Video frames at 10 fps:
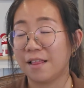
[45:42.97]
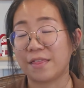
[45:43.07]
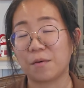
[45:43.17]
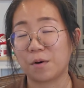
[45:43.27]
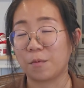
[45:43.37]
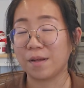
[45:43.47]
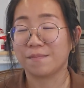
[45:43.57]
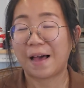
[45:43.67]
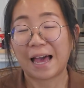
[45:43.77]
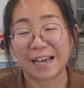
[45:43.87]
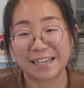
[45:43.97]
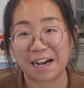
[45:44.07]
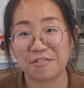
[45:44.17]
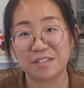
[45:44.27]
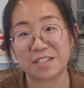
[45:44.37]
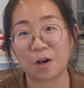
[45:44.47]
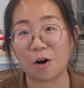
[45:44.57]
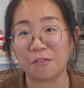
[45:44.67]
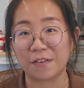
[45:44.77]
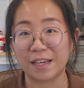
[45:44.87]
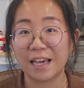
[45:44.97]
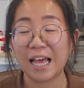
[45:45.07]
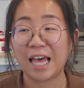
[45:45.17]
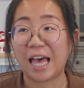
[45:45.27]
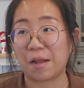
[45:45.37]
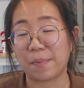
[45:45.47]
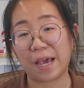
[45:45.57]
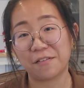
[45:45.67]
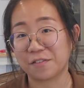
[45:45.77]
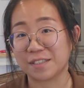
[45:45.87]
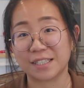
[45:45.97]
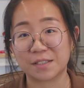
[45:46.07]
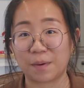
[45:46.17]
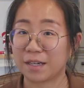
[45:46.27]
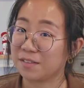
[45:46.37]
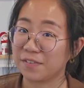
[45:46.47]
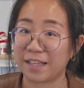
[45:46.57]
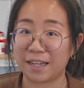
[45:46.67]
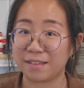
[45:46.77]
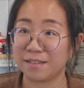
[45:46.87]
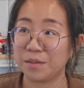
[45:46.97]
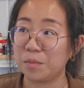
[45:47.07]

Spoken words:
Then we went back after the coffee and paid for $6 for that